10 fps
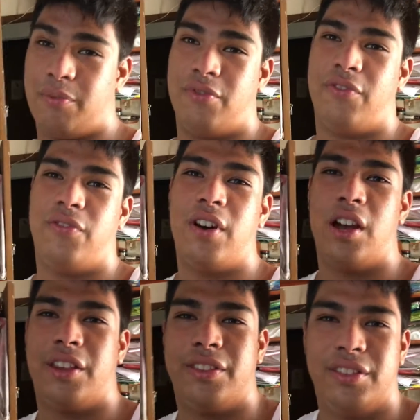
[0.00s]
I'm
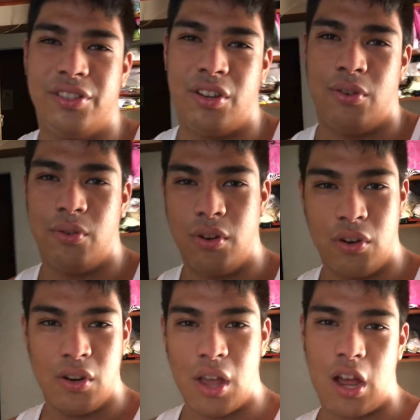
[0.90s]
fat. So
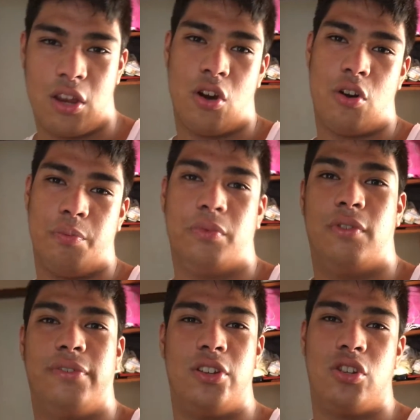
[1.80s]
I hope
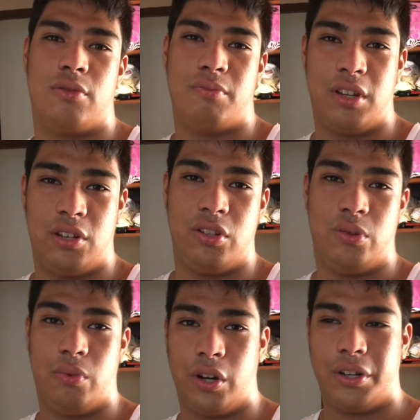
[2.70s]
the future me
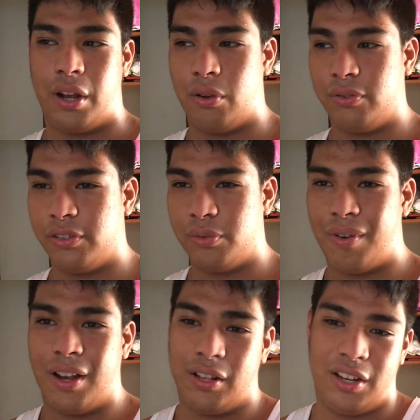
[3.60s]
do workouts
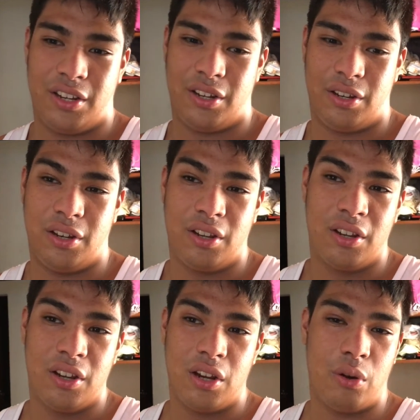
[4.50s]
while
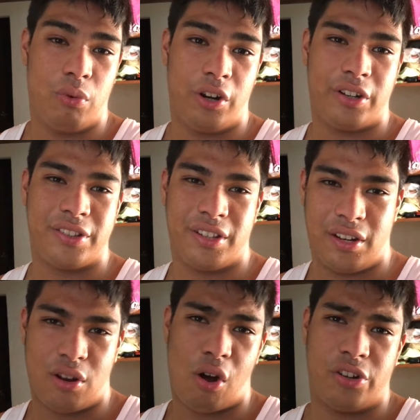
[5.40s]
he works
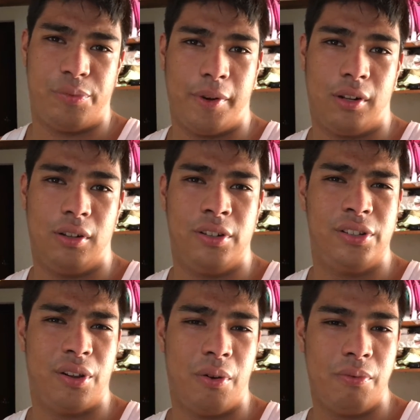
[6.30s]
in the hospital.
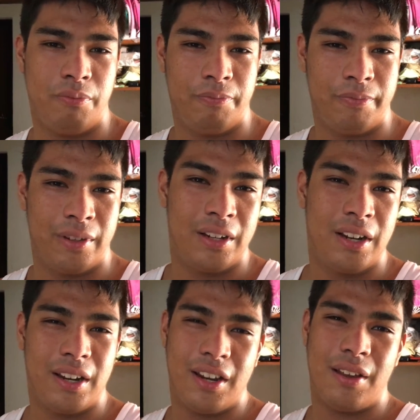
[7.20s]
So,
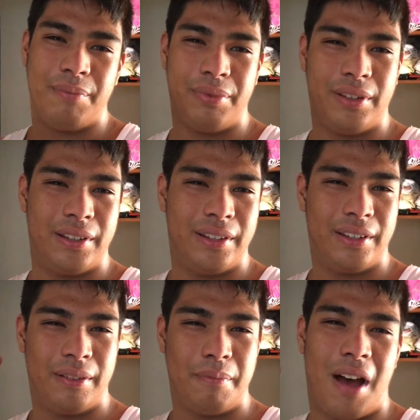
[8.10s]
yep.
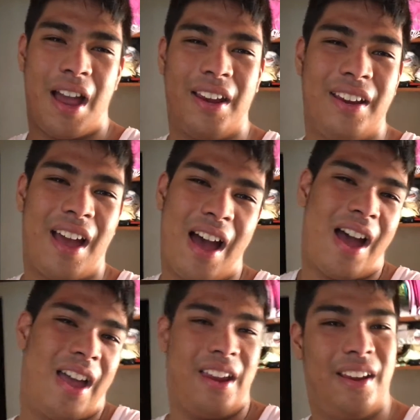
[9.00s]
Bye.
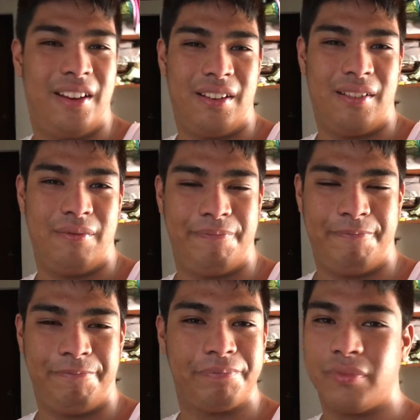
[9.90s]

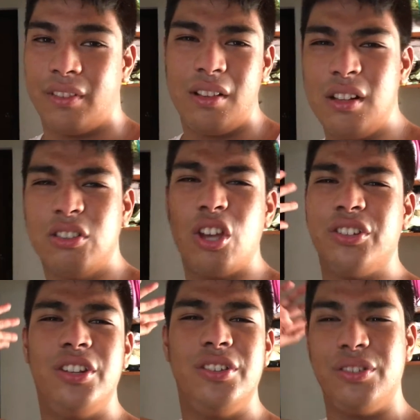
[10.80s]
I'll
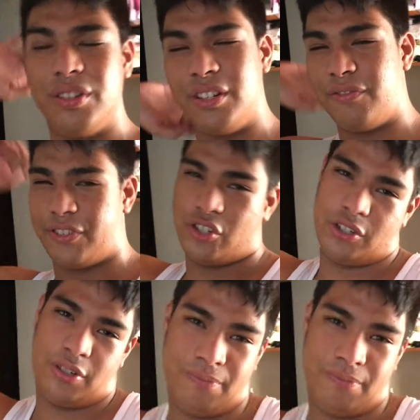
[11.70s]
talk to you soon in the future.